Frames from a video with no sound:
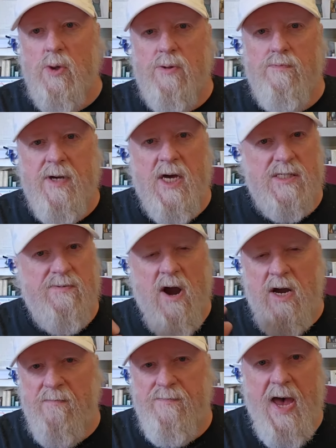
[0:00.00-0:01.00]
because of our
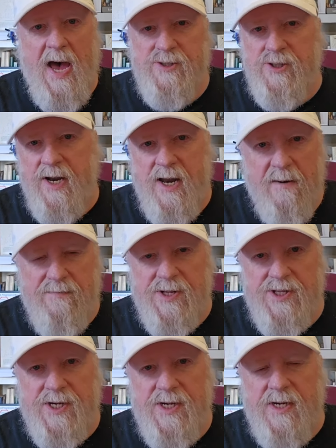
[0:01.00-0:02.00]
compassion and
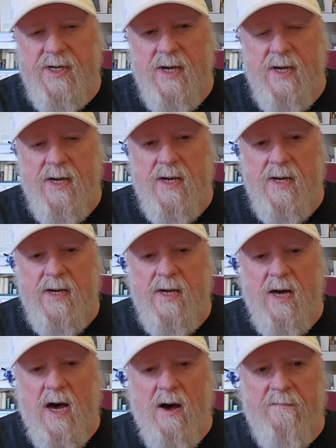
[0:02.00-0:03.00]
empathy,
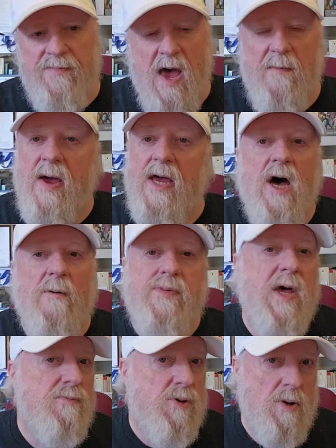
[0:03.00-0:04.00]
that may help
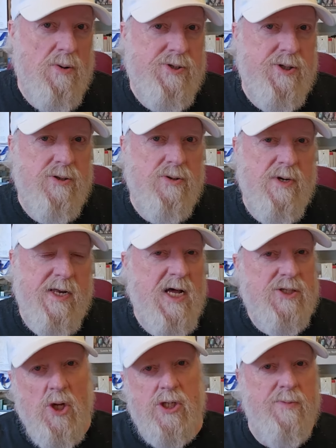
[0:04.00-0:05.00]
them grow too. And
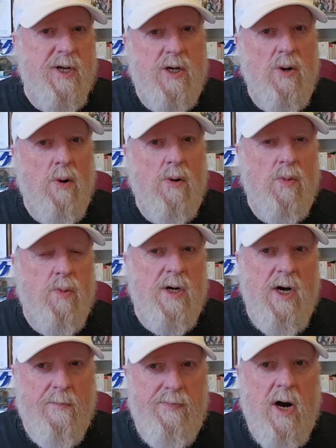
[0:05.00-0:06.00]
that's ultimately the goal. We're going
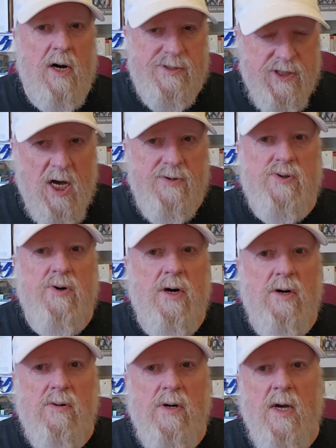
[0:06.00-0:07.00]
to help ourselves
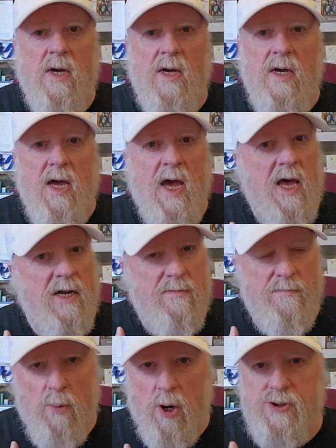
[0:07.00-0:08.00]
grow,
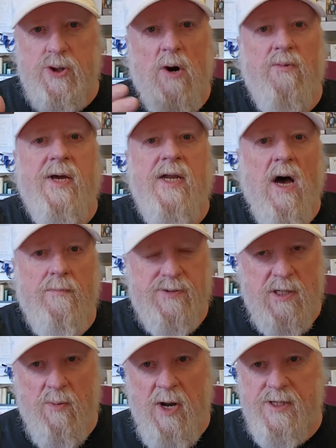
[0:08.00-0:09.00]
and more so if we can help
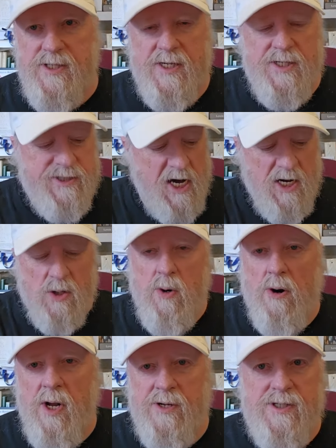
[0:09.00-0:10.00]
someone else. Like the second
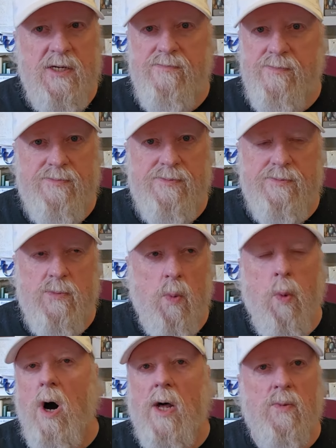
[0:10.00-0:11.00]
quote on team
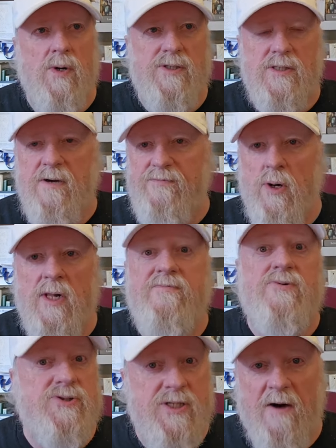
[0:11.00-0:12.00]
1 was, if you're to
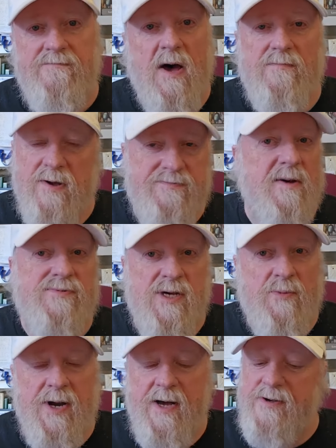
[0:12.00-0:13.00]
lift yourself up, lift up
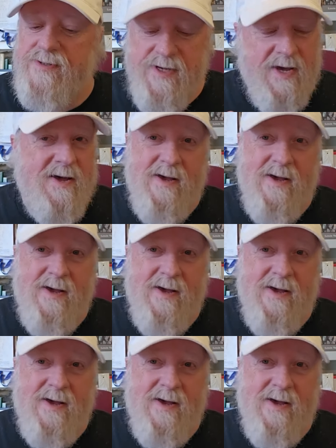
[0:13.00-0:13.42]
someone else.